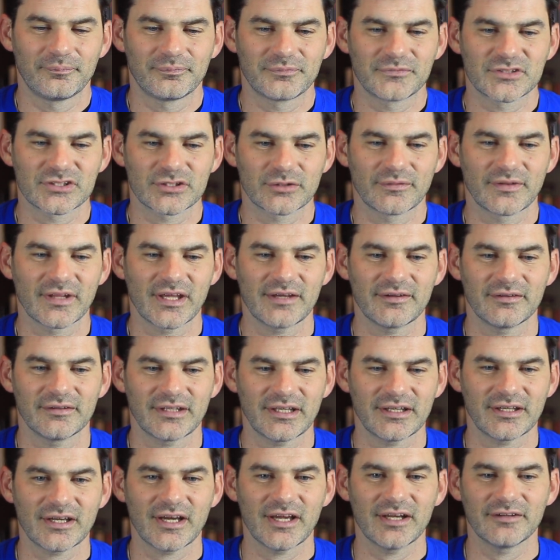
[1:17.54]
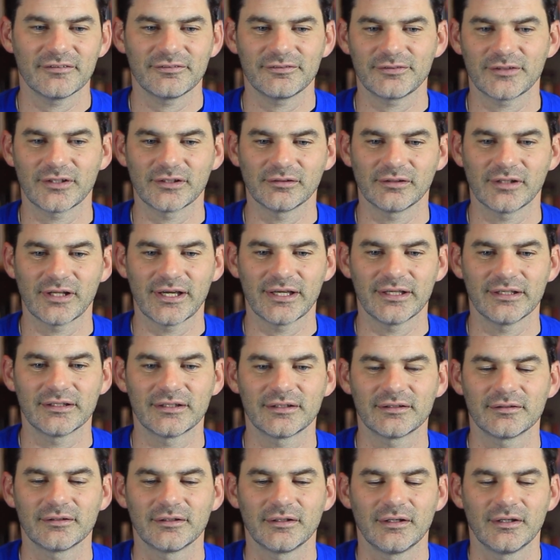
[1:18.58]
so they kind of felt like
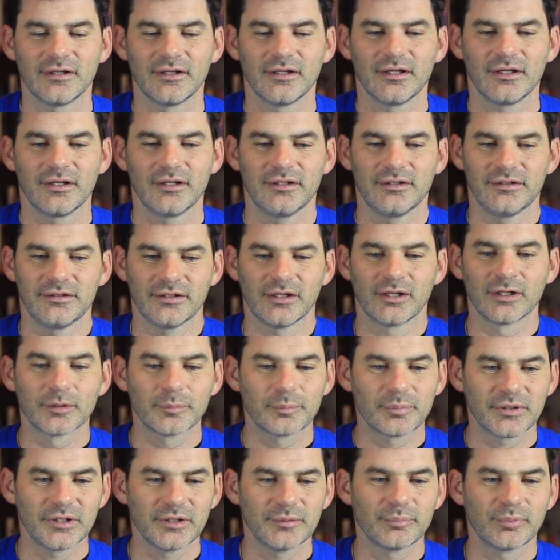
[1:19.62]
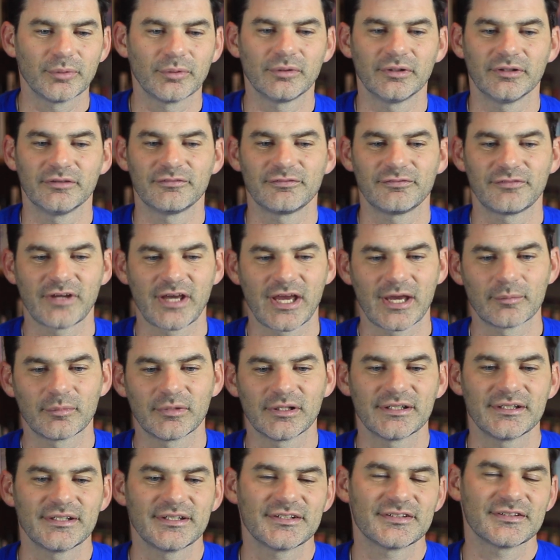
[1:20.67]
young people and
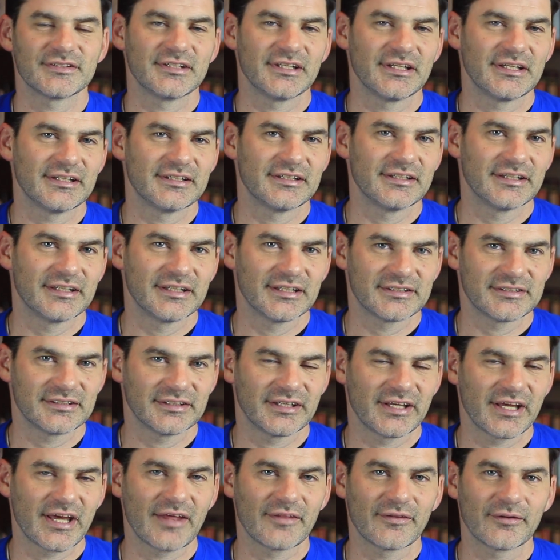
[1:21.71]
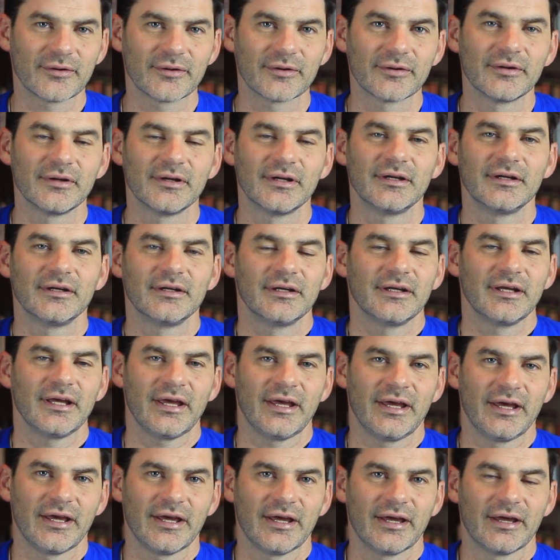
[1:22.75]
families needed to get together
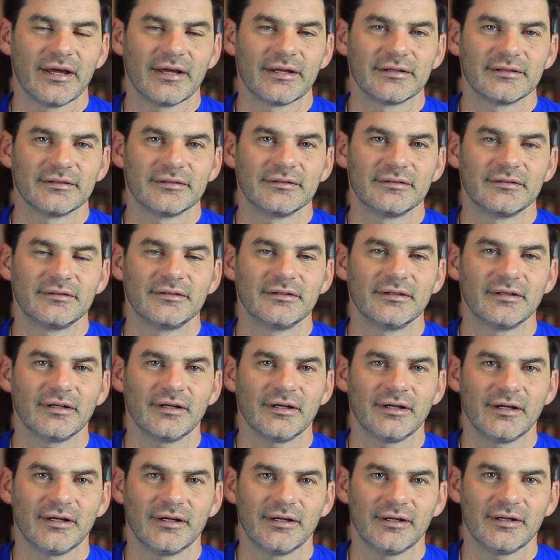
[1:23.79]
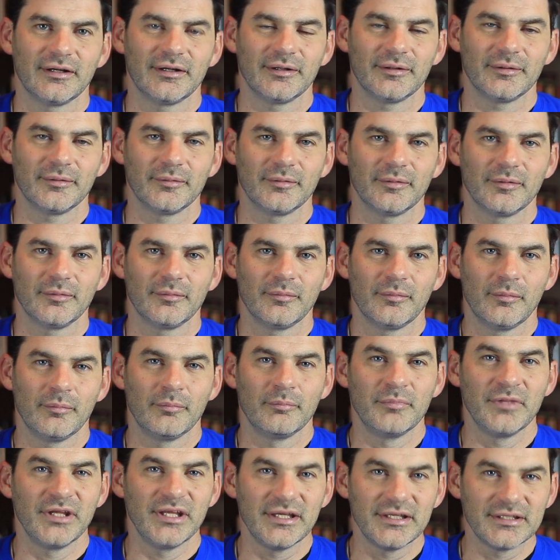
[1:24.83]
and
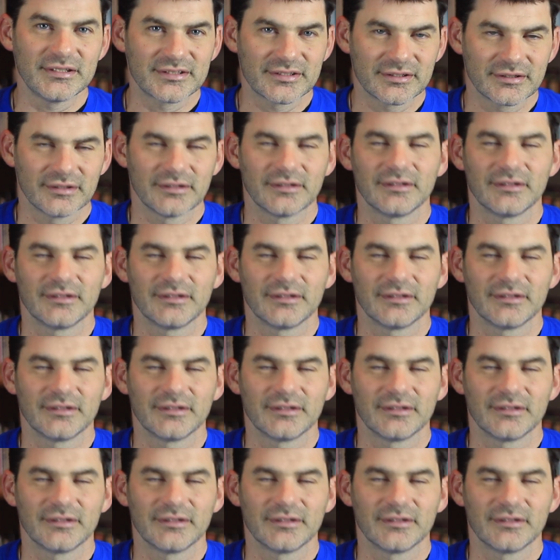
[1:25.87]
meet.